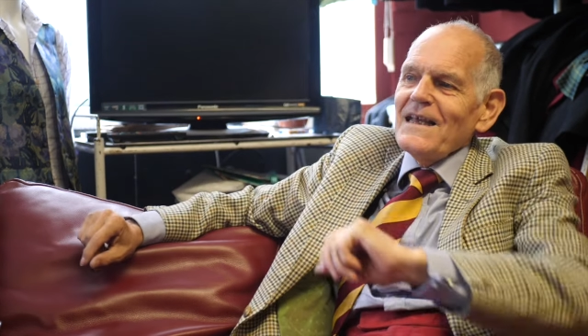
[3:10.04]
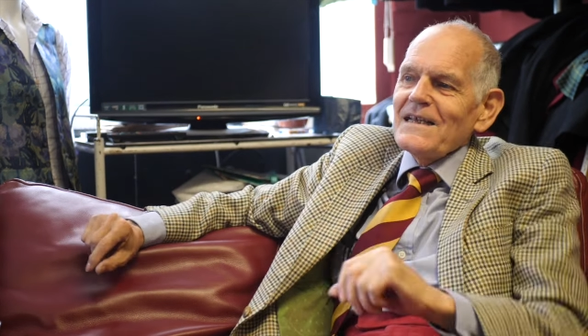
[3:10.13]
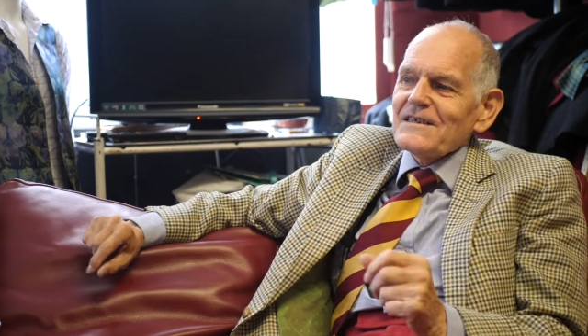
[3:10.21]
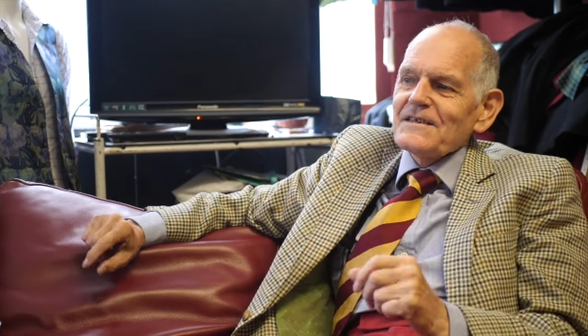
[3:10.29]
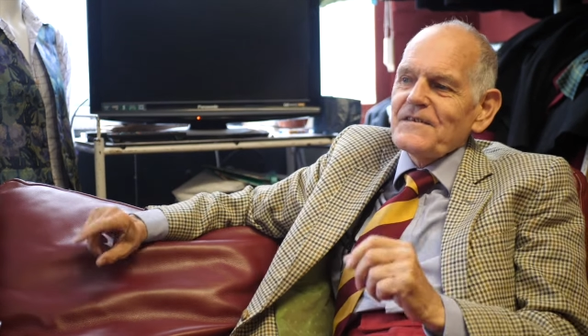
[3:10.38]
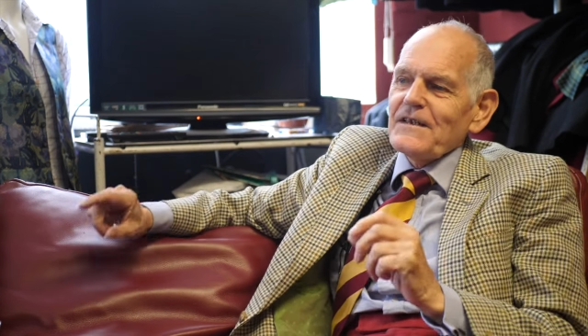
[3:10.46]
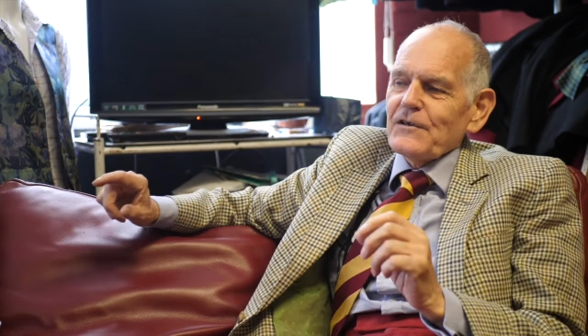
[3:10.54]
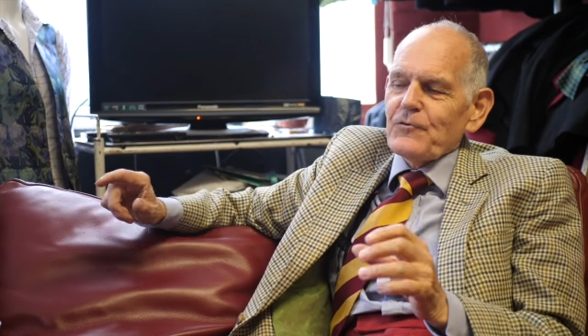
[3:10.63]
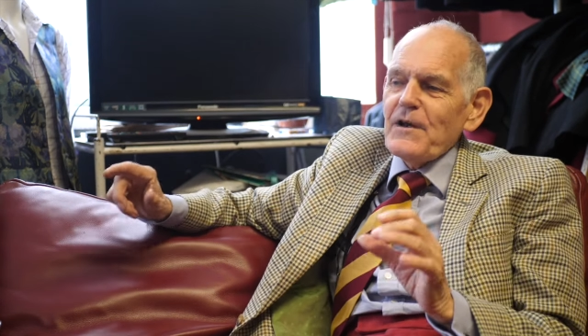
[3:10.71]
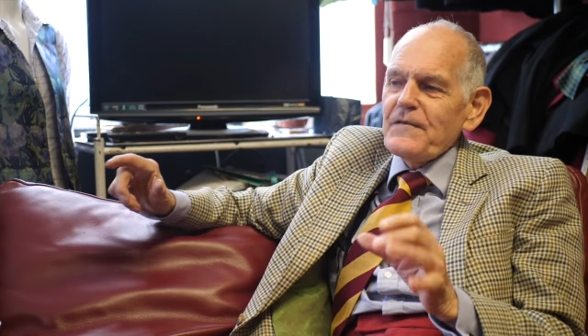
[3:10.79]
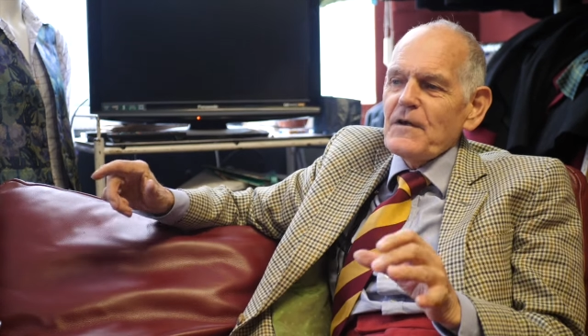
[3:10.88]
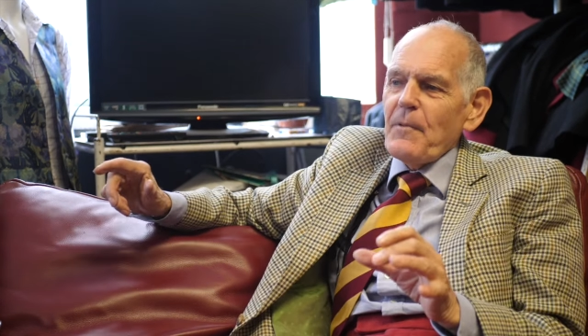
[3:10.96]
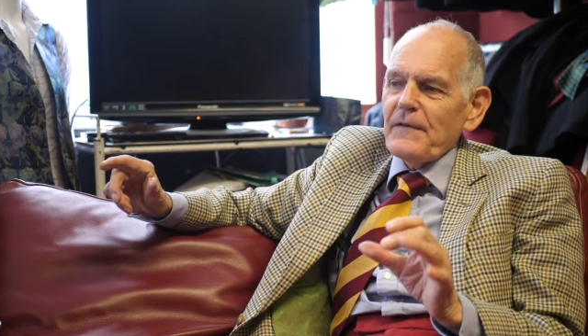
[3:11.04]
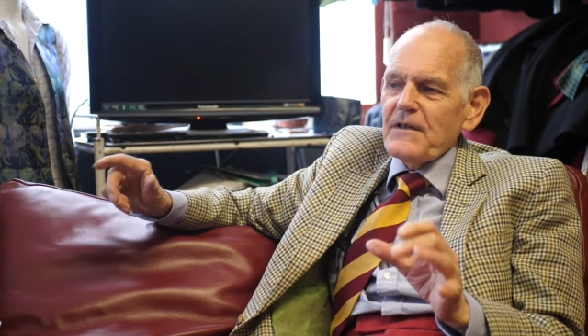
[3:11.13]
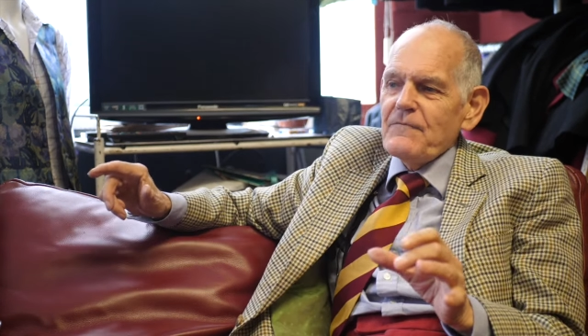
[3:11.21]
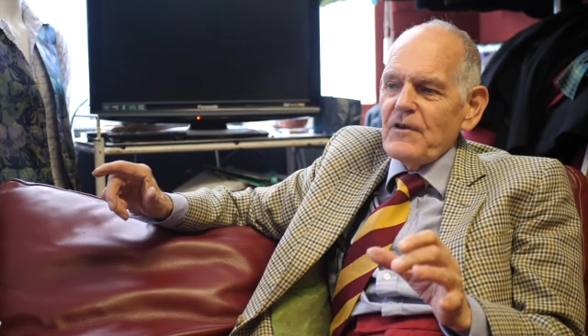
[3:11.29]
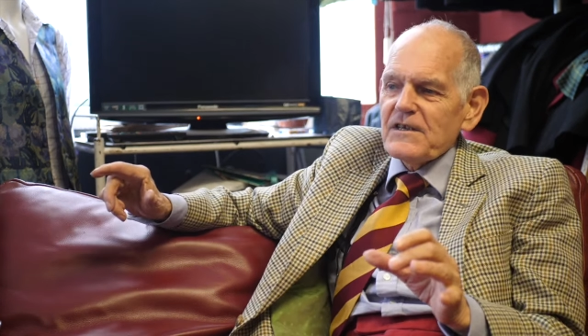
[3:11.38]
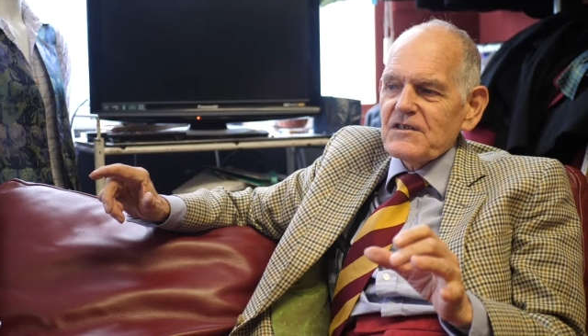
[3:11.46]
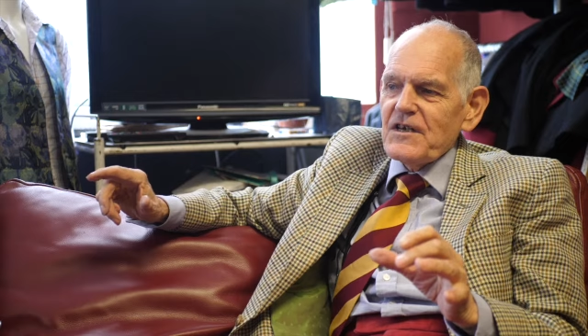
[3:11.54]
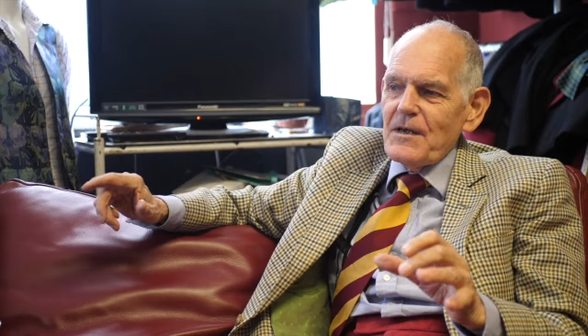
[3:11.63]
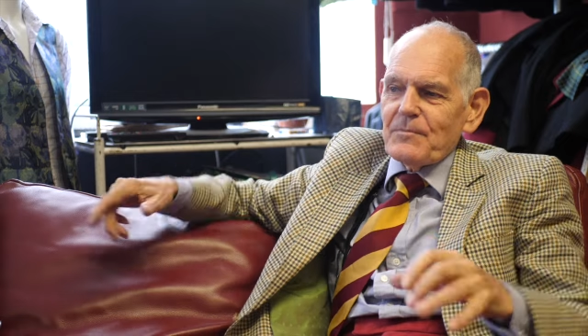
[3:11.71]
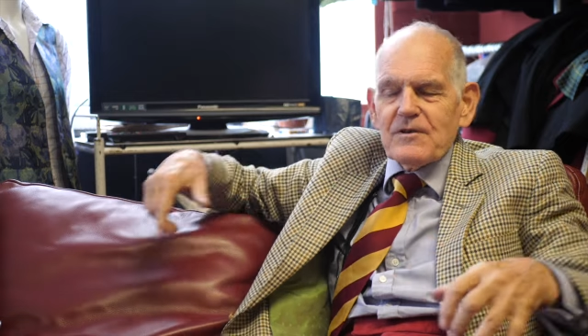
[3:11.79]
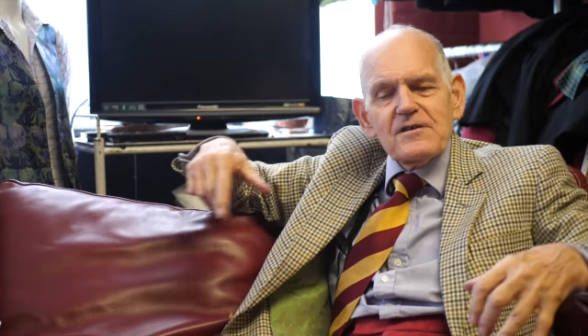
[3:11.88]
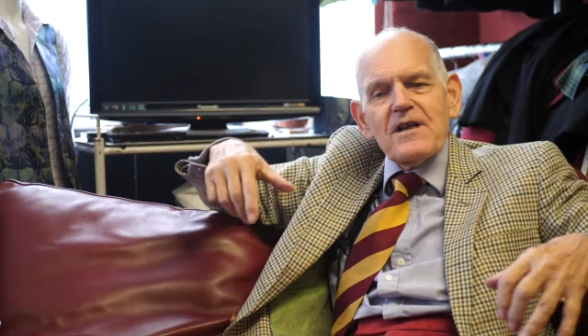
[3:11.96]
See, the great thing about the Inverness
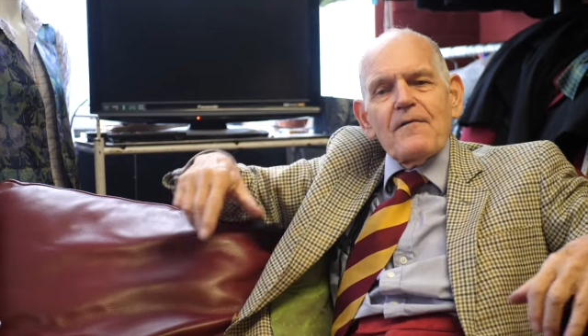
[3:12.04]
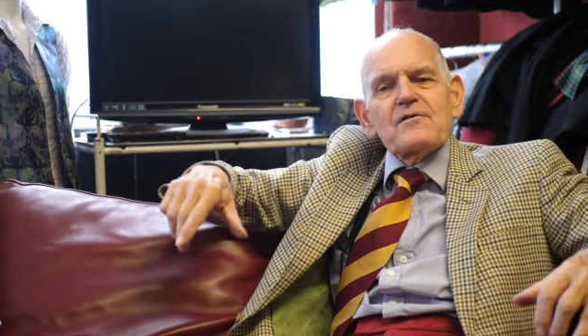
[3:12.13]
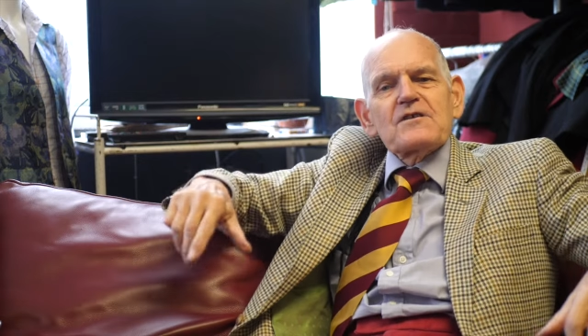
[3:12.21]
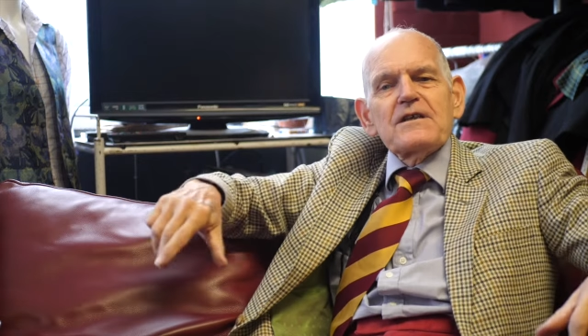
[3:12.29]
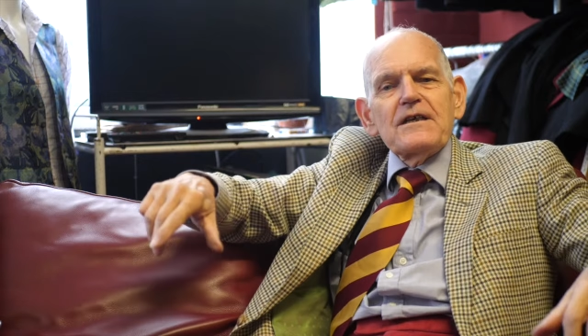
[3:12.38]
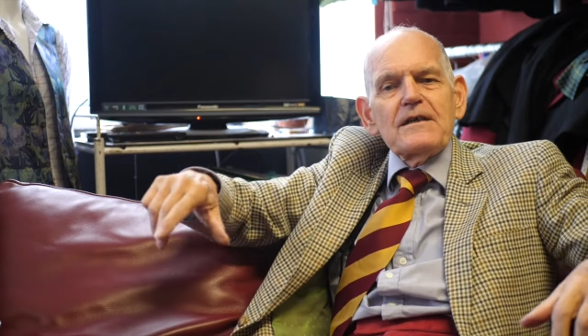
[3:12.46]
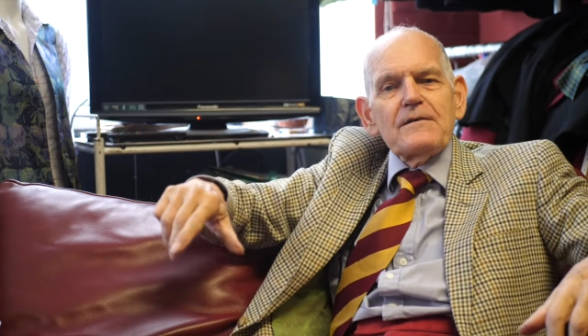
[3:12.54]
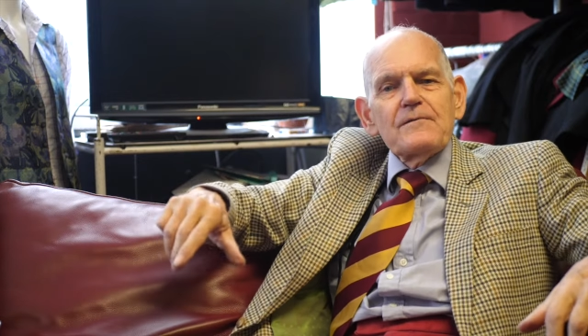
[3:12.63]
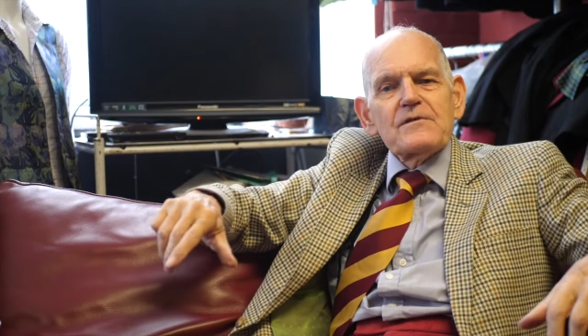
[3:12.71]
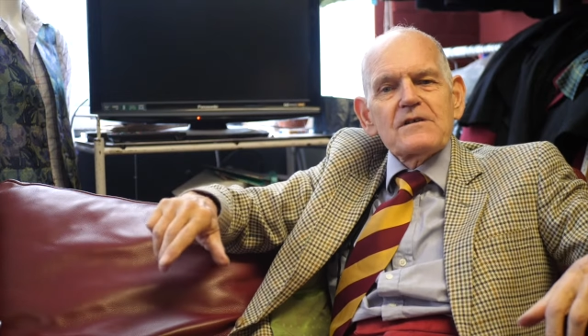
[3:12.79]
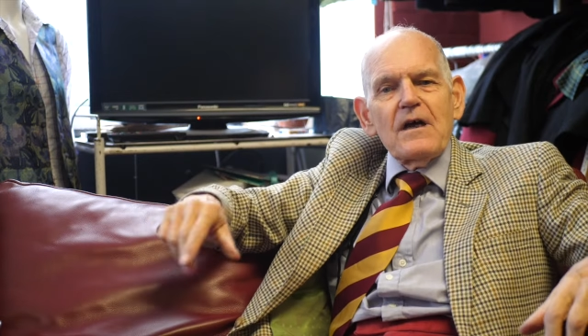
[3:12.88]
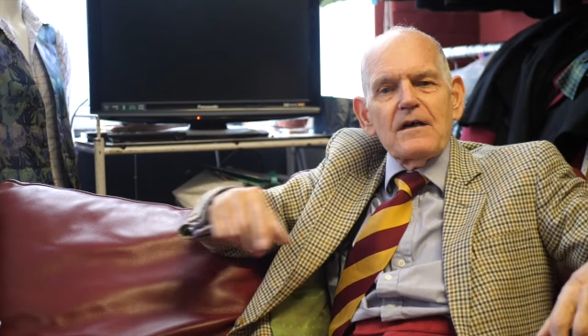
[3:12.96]
cape, it doesn't have sleeves,